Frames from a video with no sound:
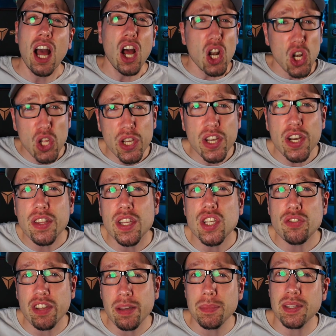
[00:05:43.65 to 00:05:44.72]
Look at other
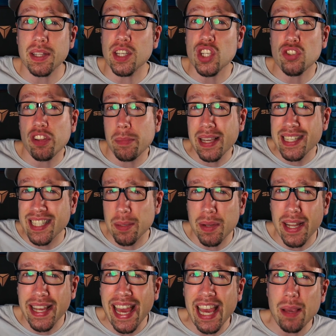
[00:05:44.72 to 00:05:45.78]
streams that are streaming similar
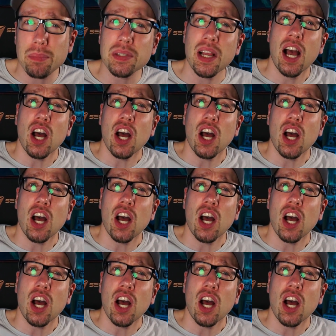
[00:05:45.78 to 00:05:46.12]
games.